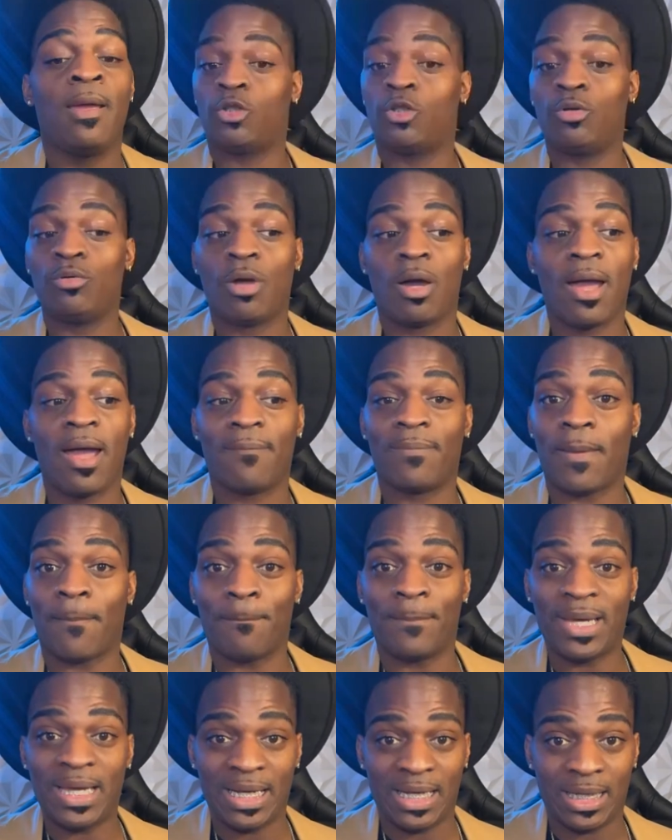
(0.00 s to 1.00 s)
You don't have the
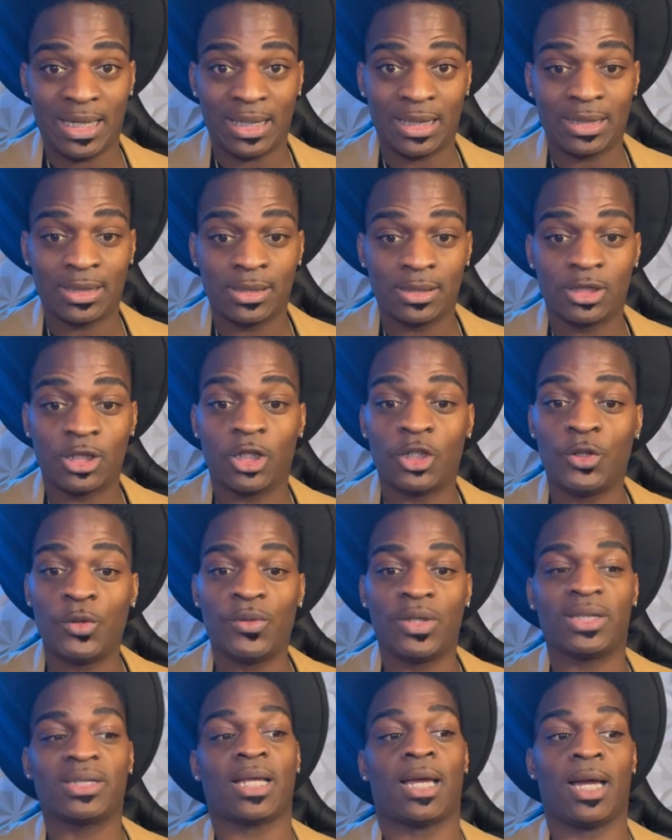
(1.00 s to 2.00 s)
money to do
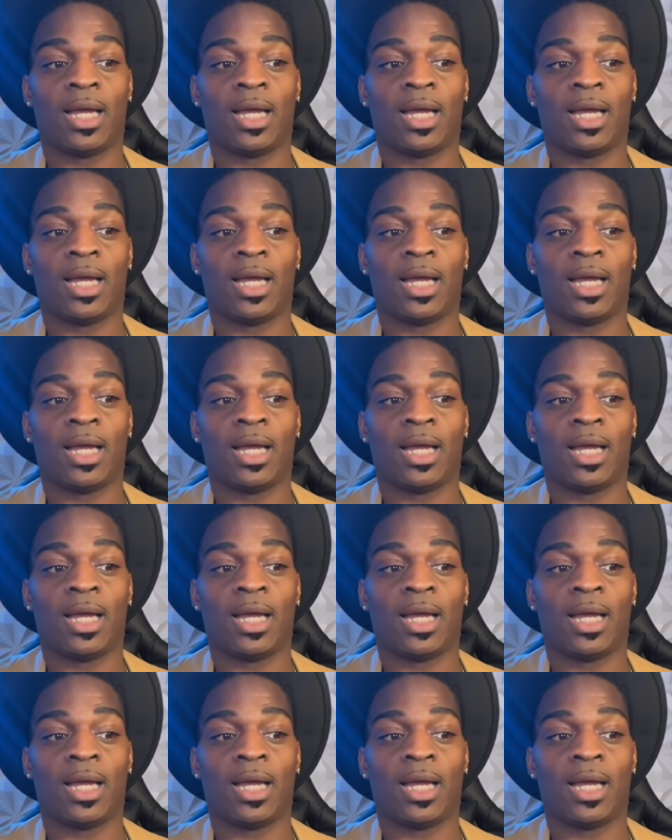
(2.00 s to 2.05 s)
this.